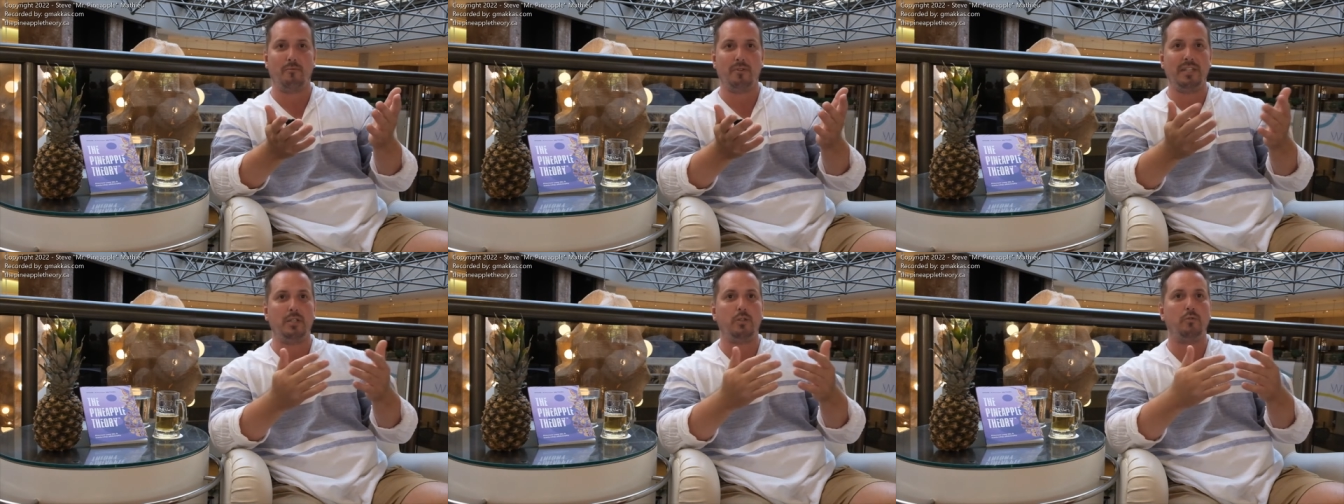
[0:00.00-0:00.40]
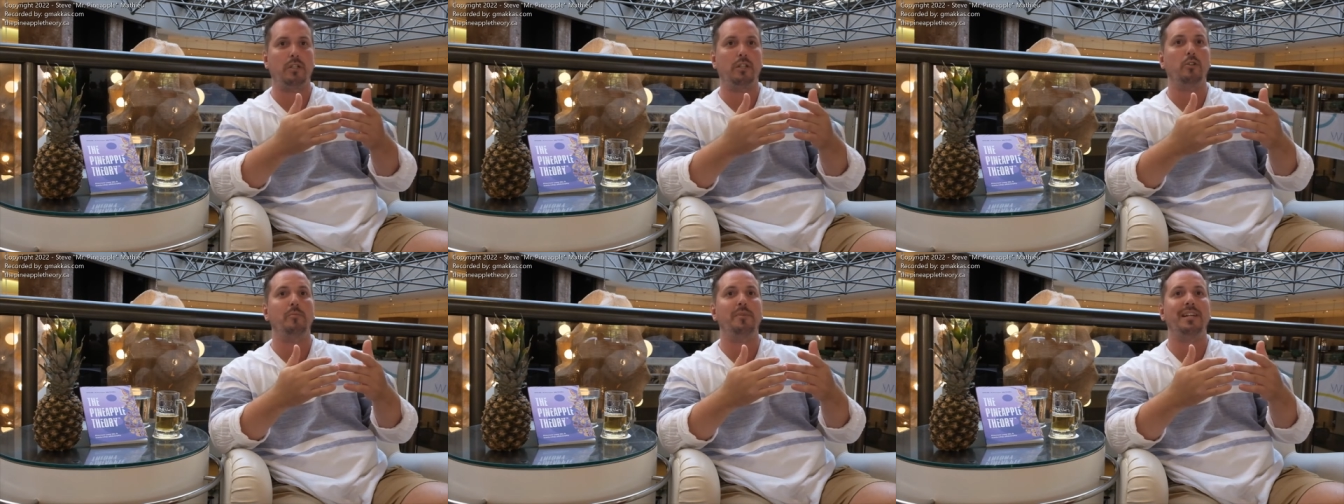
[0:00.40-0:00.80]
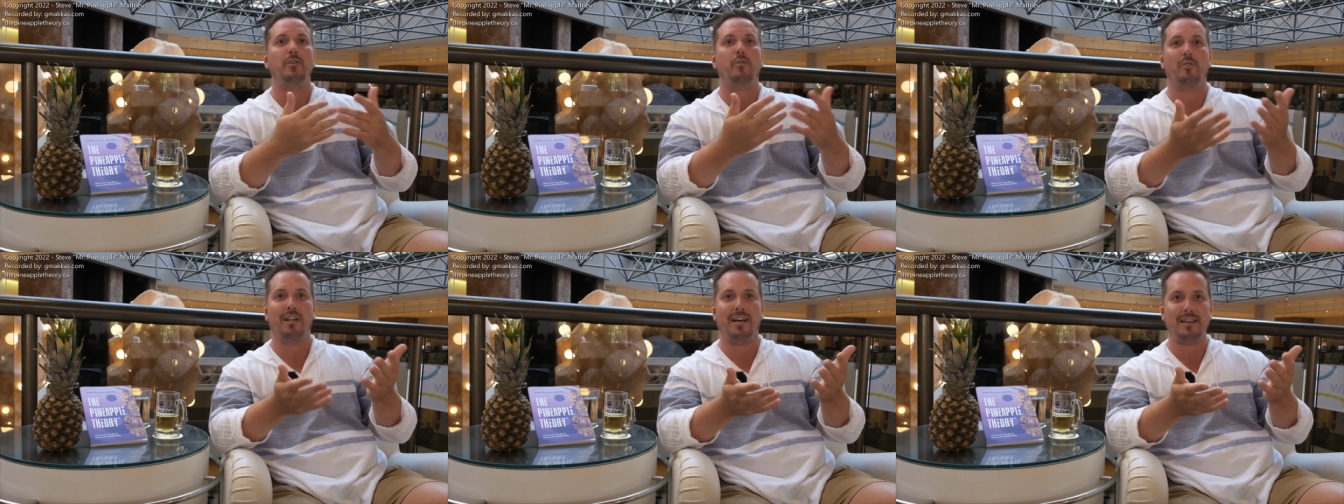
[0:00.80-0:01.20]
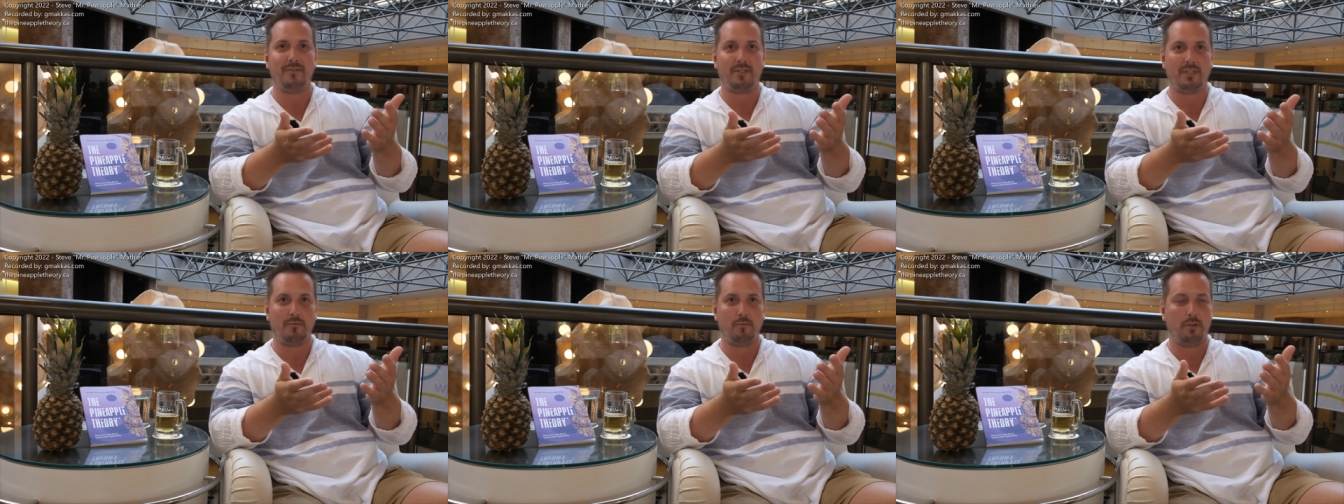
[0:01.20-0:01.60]
We need to illuminate our
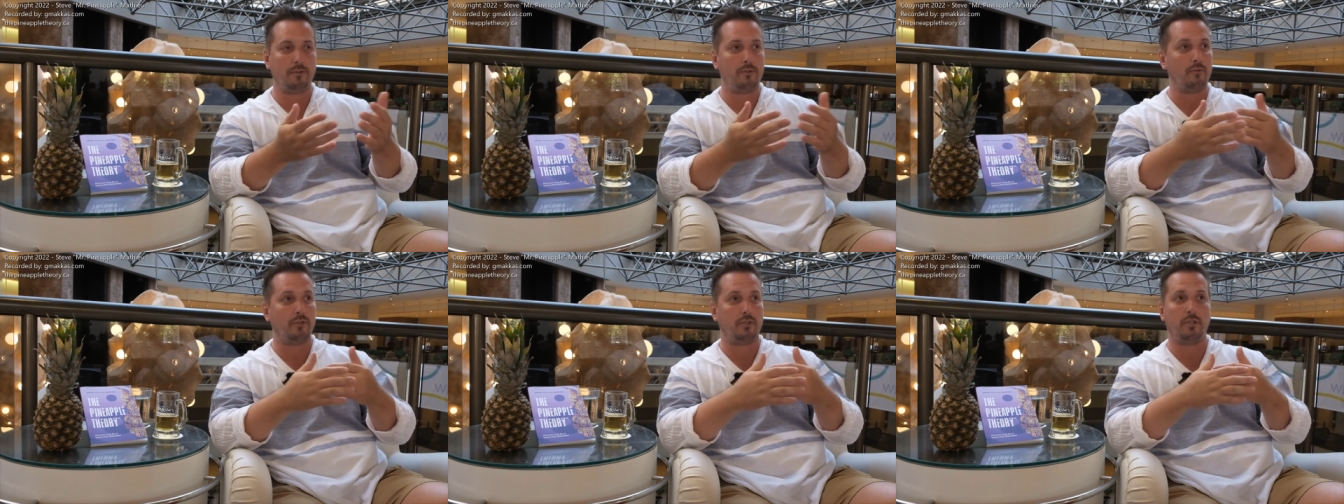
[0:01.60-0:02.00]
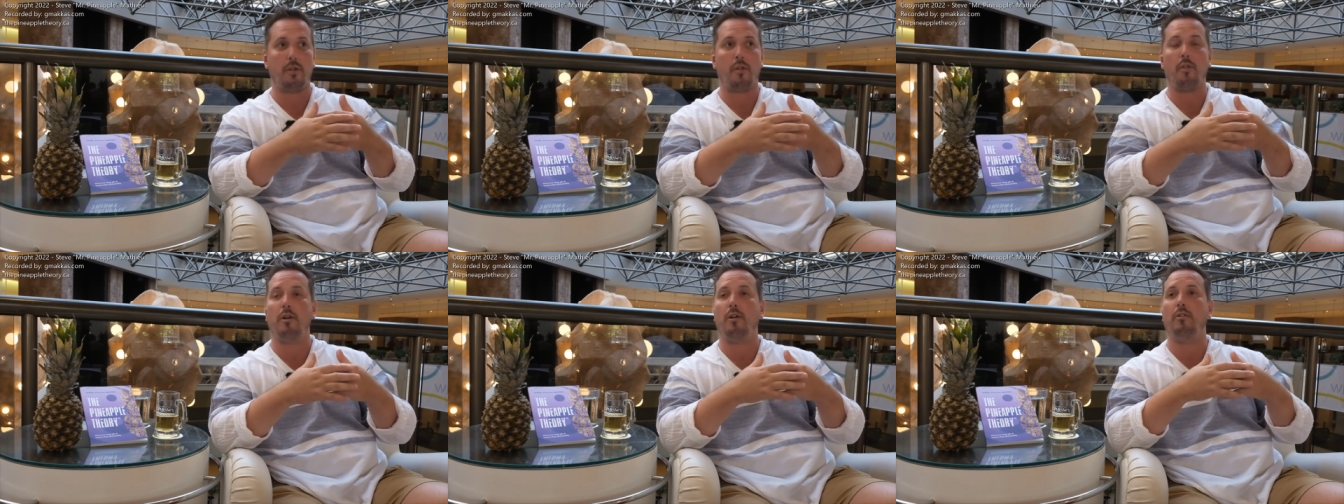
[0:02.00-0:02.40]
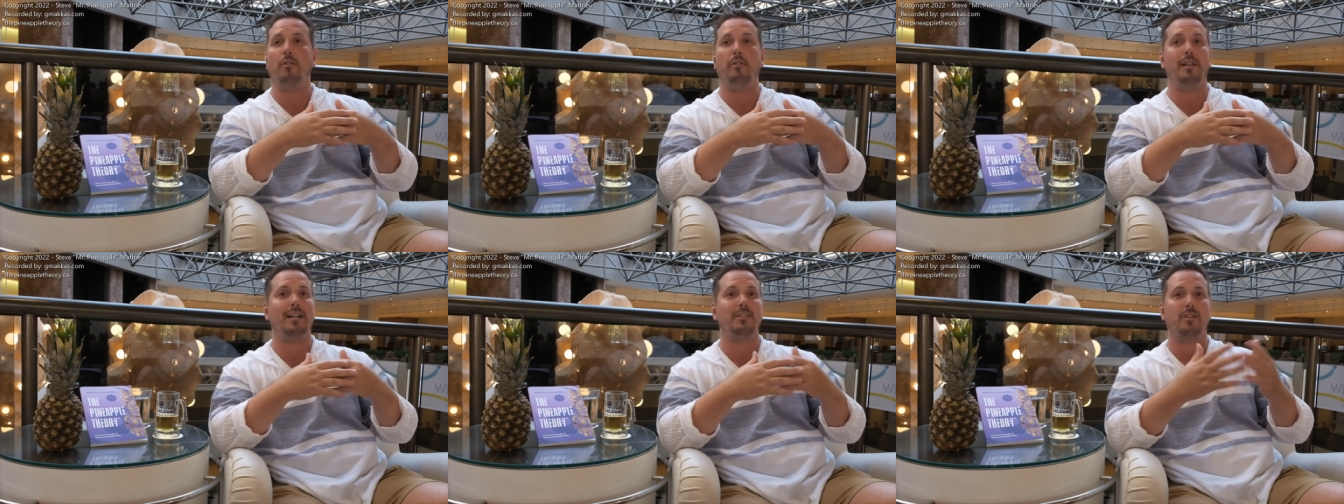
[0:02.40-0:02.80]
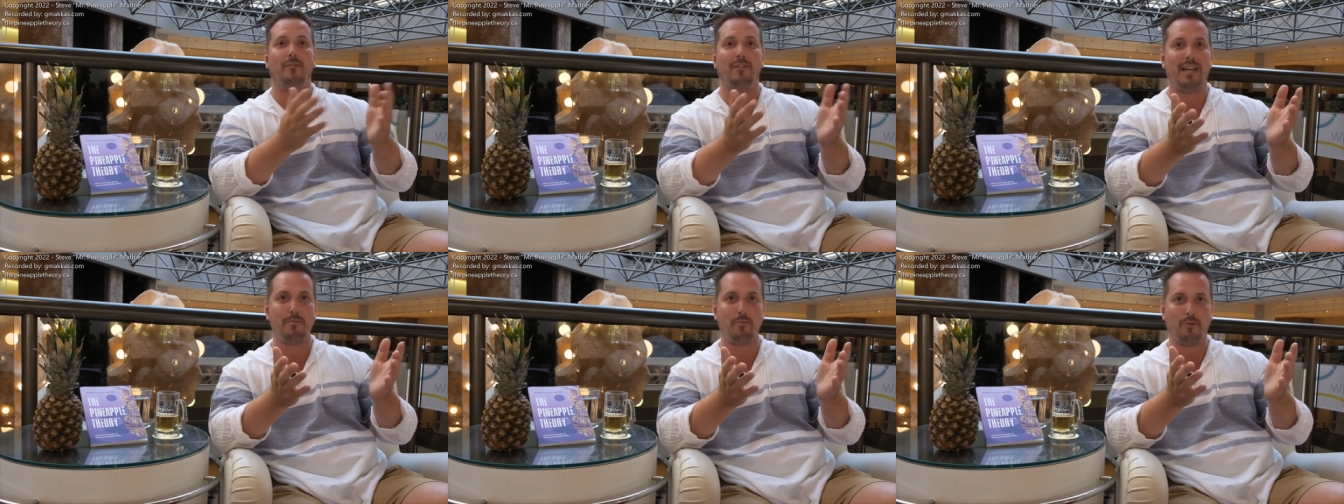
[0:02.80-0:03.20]
lives. Well, there's lots
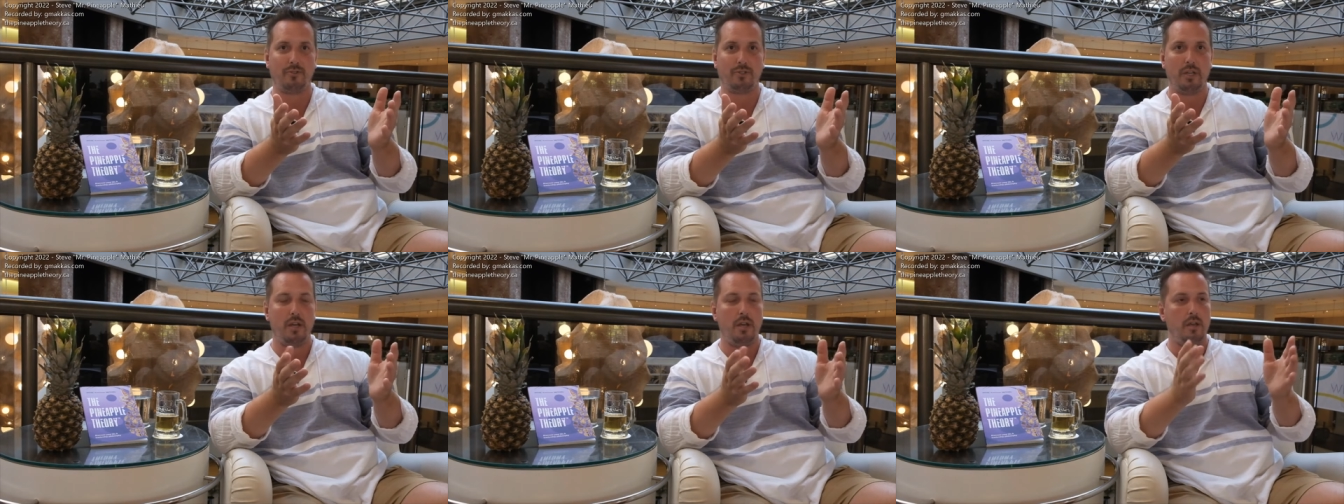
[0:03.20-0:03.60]
of light bulbs.